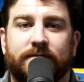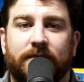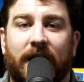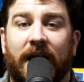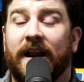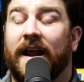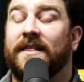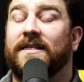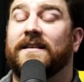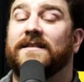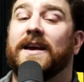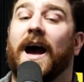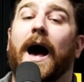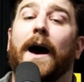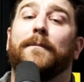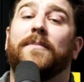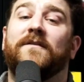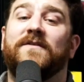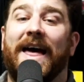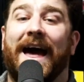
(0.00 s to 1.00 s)
and at the
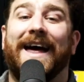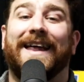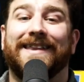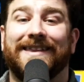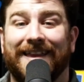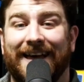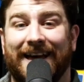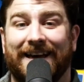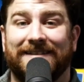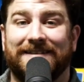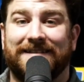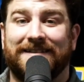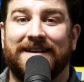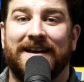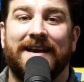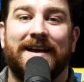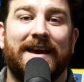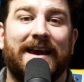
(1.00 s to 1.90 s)
top of that list